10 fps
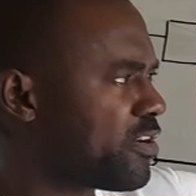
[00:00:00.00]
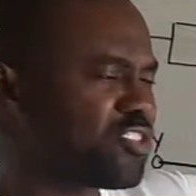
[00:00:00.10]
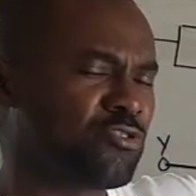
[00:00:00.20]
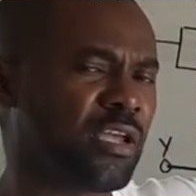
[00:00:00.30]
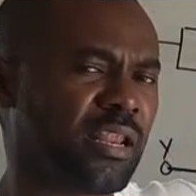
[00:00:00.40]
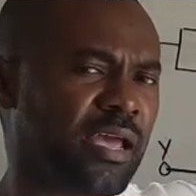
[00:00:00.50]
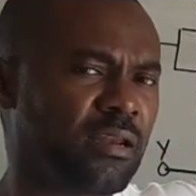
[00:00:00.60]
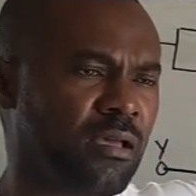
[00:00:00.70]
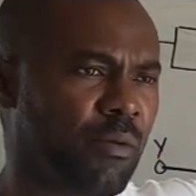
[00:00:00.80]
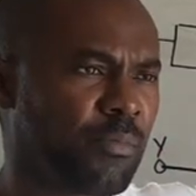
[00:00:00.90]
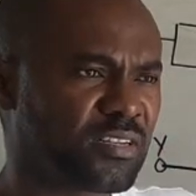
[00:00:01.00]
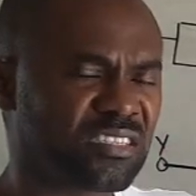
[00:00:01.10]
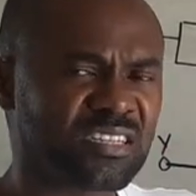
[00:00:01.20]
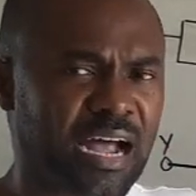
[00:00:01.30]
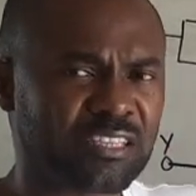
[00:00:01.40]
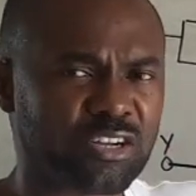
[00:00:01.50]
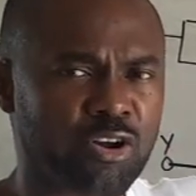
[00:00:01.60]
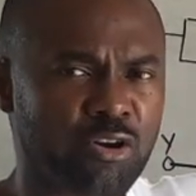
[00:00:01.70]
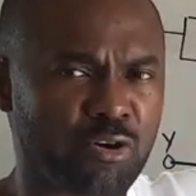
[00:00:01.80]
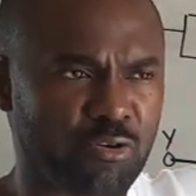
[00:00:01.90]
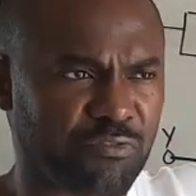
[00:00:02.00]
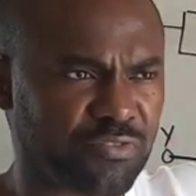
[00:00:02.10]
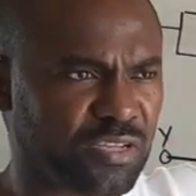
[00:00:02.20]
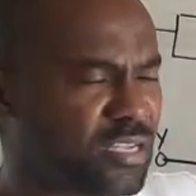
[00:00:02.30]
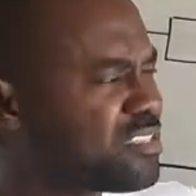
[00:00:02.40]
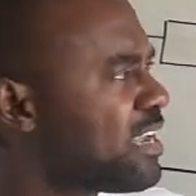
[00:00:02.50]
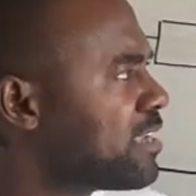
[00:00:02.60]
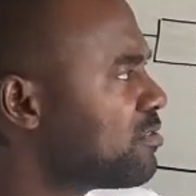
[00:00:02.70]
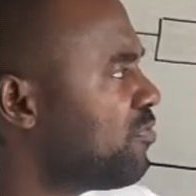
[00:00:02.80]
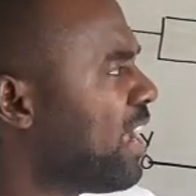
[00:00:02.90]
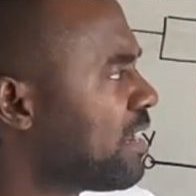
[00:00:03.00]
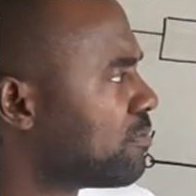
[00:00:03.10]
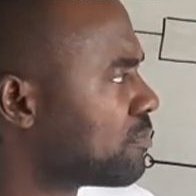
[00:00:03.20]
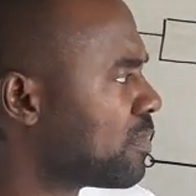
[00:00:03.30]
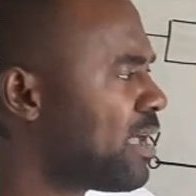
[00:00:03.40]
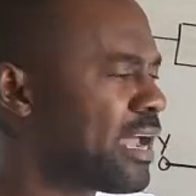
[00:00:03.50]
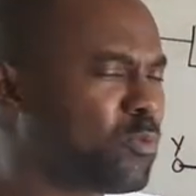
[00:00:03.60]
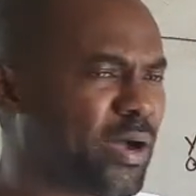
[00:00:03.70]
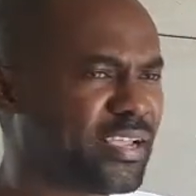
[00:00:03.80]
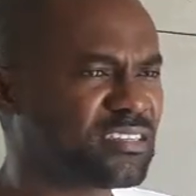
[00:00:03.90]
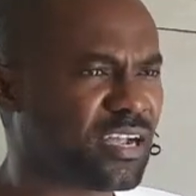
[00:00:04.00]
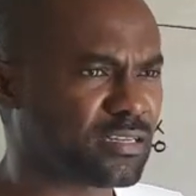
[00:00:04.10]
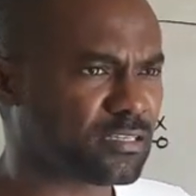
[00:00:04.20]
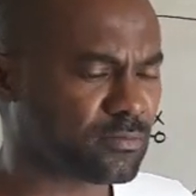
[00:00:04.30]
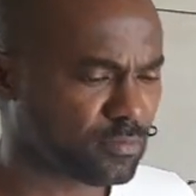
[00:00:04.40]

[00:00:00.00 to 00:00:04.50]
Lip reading: straight line, but it starts a curve. It starts to flatten. And why is that?